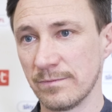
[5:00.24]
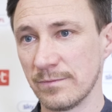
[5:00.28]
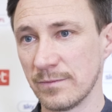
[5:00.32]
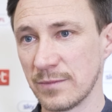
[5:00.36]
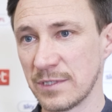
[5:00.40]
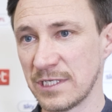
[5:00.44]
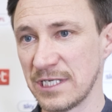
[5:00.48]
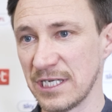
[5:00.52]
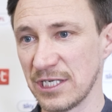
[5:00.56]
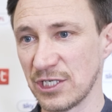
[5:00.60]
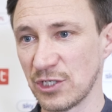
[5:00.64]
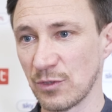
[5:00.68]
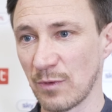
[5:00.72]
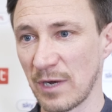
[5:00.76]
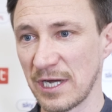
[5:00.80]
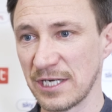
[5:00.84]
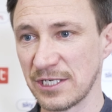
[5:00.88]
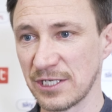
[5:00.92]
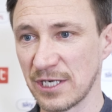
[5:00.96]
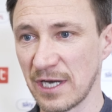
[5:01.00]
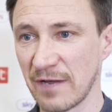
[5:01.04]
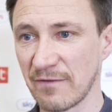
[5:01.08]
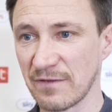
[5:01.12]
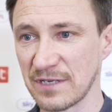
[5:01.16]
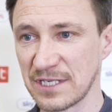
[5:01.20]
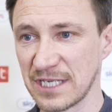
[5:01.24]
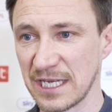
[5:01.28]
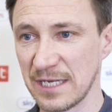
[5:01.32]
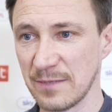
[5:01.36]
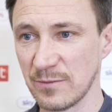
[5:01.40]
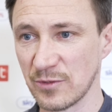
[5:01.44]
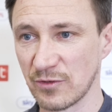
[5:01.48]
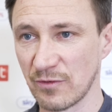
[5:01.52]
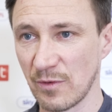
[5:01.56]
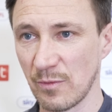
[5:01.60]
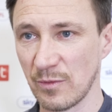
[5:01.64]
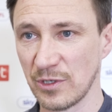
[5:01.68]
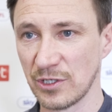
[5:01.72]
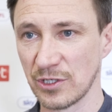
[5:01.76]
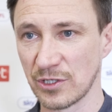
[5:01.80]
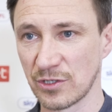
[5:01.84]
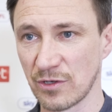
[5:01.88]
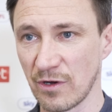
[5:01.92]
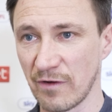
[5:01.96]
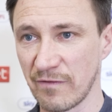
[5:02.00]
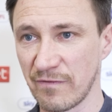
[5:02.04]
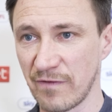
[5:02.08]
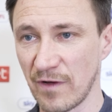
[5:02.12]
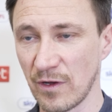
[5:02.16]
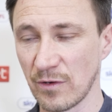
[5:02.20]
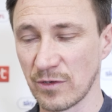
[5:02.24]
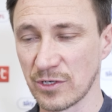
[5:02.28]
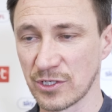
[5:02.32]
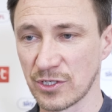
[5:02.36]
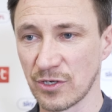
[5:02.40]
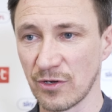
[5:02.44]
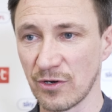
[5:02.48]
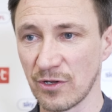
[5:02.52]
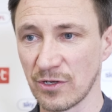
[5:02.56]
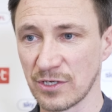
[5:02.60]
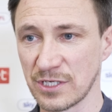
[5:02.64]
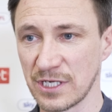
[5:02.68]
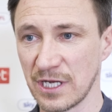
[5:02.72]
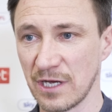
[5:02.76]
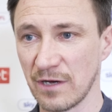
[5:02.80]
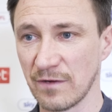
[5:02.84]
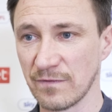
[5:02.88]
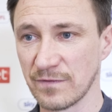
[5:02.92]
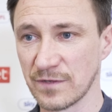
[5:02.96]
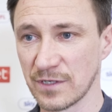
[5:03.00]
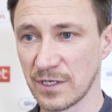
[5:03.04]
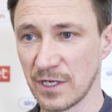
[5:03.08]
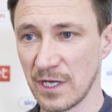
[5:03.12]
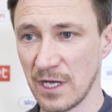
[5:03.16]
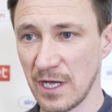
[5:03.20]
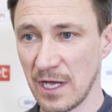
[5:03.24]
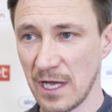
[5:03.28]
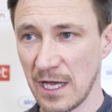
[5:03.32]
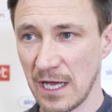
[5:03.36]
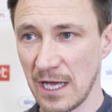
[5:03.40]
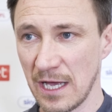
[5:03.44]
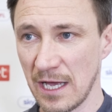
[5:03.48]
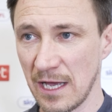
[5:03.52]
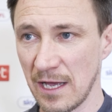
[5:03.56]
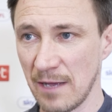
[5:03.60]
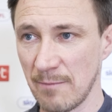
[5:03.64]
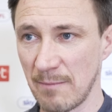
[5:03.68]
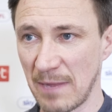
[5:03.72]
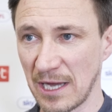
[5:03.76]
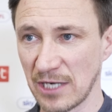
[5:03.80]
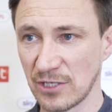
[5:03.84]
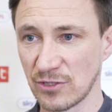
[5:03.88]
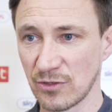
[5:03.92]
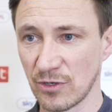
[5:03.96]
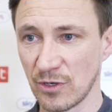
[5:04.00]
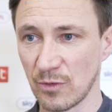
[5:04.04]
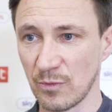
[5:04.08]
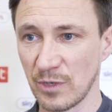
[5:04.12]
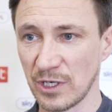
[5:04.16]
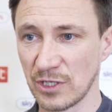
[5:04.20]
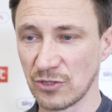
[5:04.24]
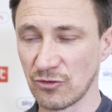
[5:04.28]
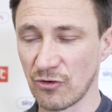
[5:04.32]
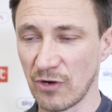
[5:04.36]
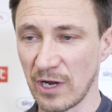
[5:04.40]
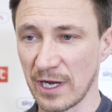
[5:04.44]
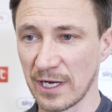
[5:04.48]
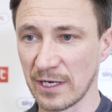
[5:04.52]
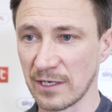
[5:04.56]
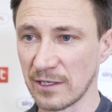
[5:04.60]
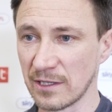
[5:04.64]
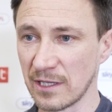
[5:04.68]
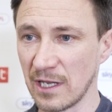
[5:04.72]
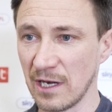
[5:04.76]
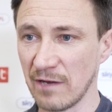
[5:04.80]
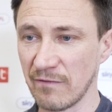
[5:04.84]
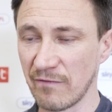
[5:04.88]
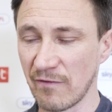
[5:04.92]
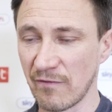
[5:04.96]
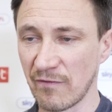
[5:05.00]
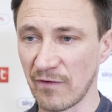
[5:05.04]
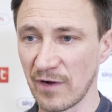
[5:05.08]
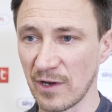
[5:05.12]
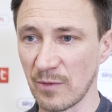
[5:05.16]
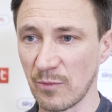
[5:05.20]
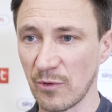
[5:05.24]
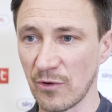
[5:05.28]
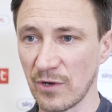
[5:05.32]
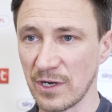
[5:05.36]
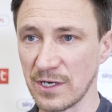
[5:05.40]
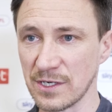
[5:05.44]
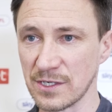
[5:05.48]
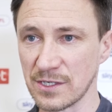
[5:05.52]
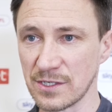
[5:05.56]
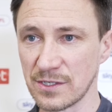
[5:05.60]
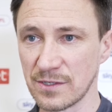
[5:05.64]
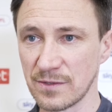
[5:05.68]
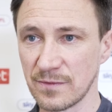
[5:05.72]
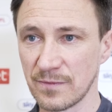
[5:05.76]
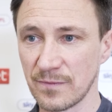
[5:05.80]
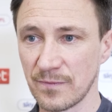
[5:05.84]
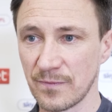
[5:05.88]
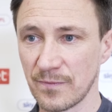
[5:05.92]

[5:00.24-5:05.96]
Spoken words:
situation other teams are in, we've just got to focus on ourselves, make sure that we try and deliver 3 points.